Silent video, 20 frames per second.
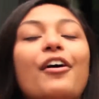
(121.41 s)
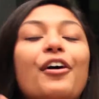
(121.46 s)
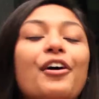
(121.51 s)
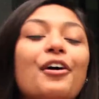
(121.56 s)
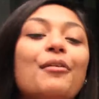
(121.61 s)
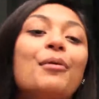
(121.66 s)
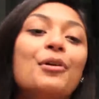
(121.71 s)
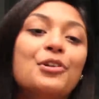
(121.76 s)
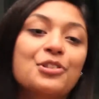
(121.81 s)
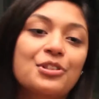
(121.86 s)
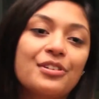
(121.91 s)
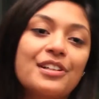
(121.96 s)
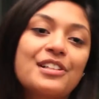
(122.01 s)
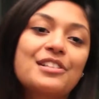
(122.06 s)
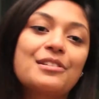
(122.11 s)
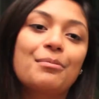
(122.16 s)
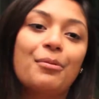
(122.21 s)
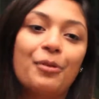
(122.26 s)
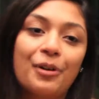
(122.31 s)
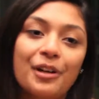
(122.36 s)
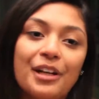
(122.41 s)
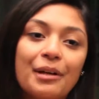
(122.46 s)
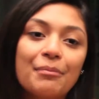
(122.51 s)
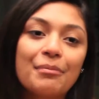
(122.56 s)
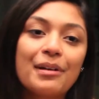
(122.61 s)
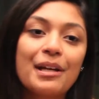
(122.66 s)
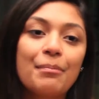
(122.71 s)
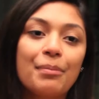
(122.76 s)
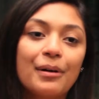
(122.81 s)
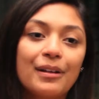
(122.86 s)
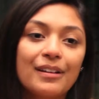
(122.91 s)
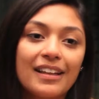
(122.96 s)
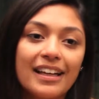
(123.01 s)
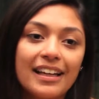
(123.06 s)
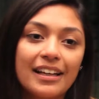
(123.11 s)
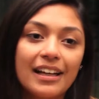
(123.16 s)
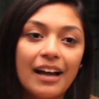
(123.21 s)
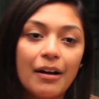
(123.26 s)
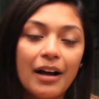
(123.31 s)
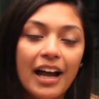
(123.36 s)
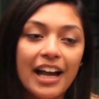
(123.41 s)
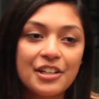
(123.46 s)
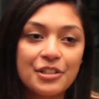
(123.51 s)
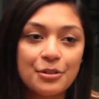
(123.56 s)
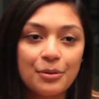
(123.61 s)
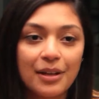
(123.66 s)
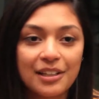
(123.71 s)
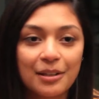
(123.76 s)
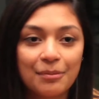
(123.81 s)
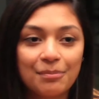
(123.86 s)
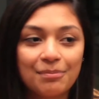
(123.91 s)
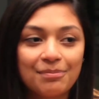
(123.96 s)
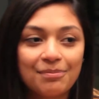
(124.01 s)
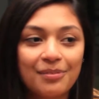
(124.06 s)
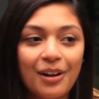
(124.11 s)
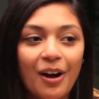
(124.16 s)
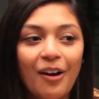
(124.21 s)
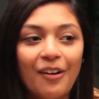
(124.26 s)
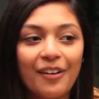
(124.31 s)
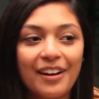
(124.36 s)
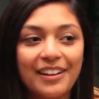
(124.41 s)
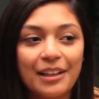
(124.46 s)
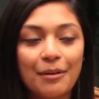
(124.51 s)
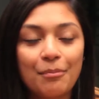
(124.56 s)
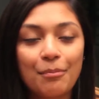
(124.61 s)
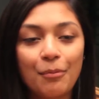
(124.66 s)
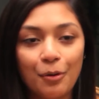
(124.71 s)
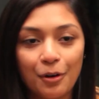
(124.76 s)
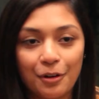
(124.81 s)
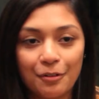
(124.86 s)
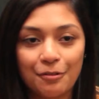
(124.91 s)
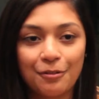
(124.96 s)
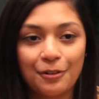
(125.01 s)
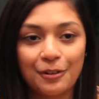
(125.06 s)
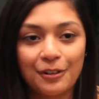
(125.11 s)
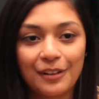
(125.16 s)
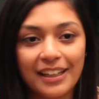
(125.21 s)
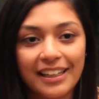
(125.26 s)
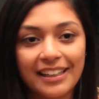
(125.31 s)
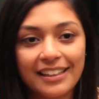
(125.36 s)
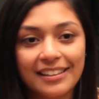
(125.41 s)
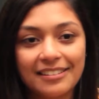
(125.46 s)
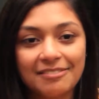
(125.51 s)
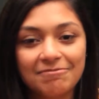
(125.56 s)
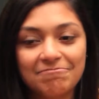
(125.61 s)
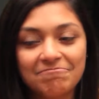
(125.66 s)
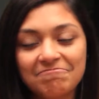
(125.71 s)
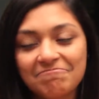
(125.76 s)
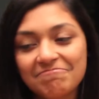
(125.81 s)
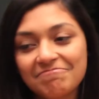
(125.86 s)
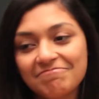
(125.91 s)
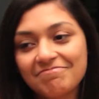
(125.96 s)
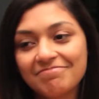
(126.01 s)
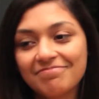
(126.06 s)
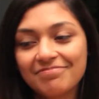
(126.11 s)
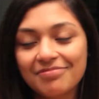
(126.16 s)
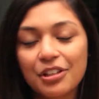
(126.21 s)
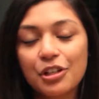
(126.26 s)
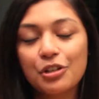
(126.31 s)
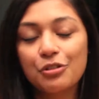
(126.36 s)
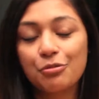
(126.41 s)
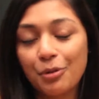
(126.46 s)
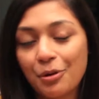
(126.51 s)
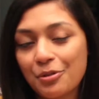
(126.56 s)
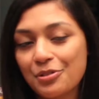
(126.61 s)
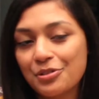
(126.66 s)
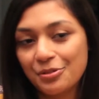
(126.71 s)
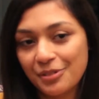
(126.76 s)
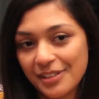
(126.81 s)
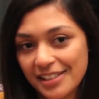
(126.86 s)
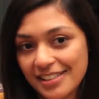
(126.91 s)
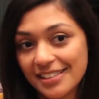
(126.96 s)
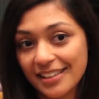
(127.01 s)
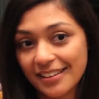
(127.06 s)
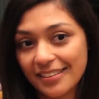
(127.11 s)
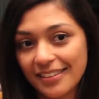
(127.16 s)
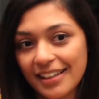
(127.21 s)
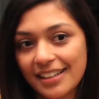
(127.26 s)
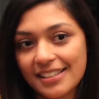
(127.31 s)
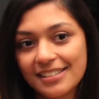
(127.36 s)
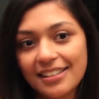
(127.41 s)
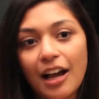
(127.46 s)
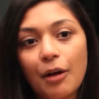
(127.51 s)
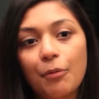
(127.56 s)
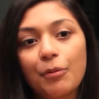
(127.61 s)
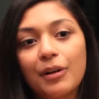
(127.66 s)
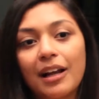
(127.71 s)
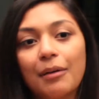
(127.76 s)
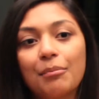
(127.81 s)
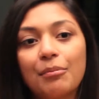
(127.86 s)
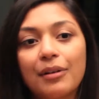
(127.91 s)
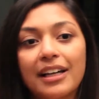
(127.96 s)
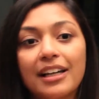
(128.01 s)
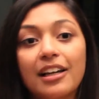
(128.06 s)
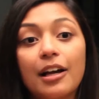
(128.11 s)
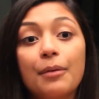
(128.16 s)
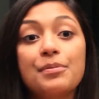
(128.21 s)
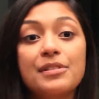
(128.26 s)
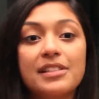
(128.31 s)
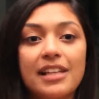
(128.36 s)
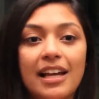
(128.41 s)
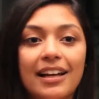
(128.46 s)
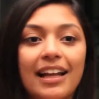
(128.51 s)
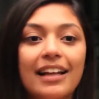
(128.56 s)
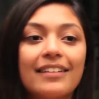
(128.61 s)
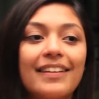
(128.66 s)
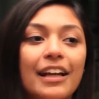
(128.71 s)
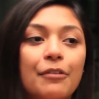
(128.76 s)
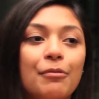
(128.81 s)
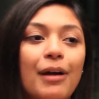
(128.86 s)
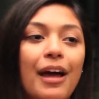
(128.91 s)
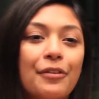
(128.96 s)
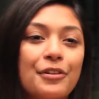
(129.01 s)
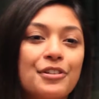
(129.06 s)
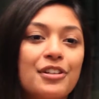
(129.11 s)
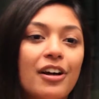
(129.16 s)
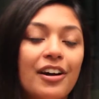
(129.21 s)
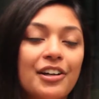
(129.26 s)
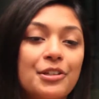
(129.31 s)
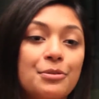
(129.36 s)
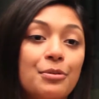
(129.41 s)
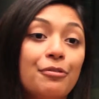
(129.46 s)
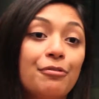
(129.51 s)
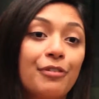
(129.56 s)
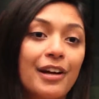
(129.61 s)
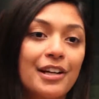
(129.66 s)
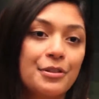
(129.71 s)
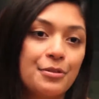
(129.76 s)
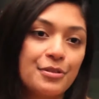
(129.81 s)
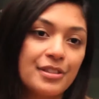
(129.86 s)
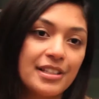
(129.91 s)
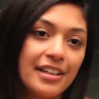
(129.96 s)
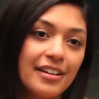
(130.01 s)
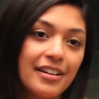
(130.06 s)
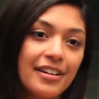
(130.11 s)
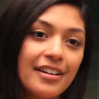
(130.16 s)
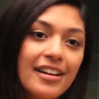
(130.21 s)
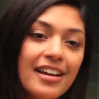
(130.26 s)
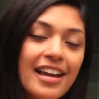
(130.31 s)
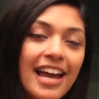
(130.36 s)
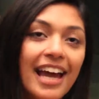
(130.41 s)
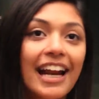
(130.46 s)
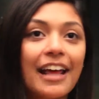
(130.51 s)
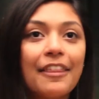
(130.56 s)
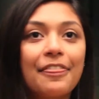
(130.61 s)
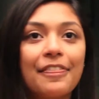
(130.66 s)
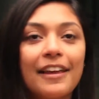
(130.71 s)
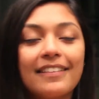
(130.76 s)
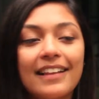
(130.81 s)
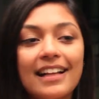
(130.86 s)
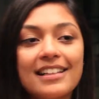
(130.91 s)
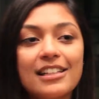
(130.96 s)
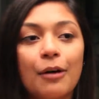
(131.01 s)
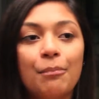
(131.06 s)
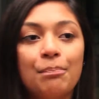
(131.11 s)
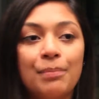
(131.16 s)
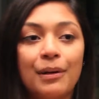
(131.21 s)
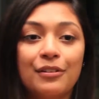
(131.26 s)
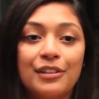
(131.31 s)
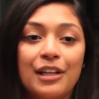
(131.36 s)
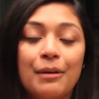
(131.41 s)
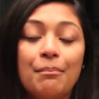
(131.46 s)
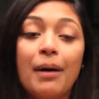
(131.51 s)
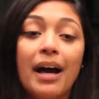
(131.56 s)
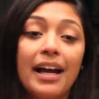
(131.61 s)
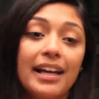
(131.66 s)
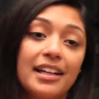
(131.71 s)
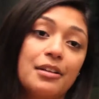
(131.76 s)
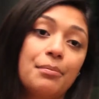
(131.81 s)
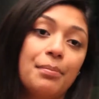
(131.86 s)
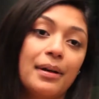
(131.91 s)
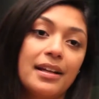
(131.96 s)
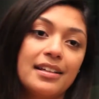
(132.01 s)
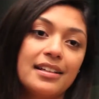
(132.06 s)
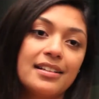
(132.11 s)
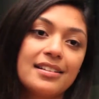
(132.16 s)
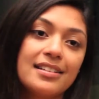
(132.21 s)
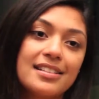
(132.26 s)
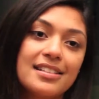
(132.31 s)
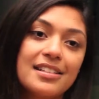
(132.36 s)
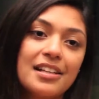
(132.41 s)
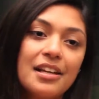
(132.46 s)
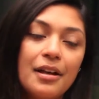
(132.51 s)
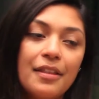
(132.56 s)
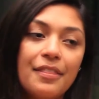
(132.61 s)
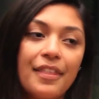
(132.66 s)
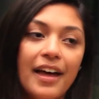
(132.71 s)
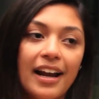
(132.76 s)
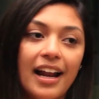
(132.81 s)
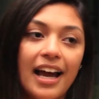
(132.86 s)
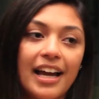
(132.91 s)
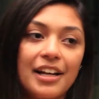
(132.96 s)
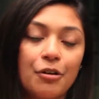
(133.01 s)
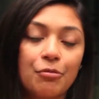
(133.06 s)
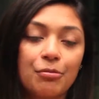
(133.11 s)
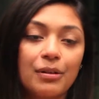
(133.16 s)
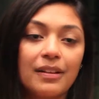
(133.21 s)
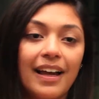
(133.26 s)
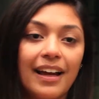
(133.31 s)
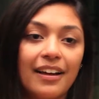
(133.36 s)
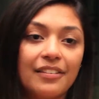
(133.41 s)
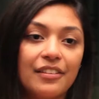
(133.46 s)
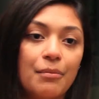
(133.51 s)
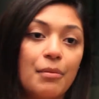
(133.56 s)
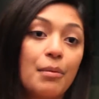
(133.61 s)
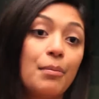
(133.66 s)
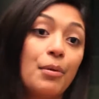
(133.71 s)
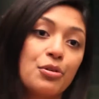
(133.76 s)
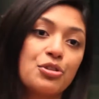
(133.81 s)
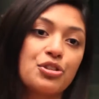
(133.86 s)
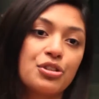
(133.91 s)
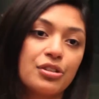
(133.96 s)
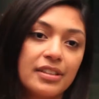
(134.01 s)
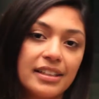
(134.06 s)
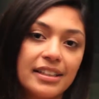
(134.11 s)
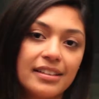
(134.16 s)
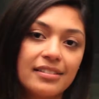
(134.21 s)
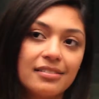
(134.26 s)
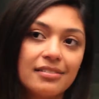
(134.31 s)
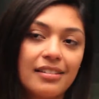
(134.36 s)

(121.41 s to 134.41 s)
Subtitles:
are emotionally supporting me, but like I do end up calling them more for like groceries and things. Not when I'm like upset. I'd like rather talk to a friend who's here. And I think that's helped building my independence, that I don't rely on them emotionally.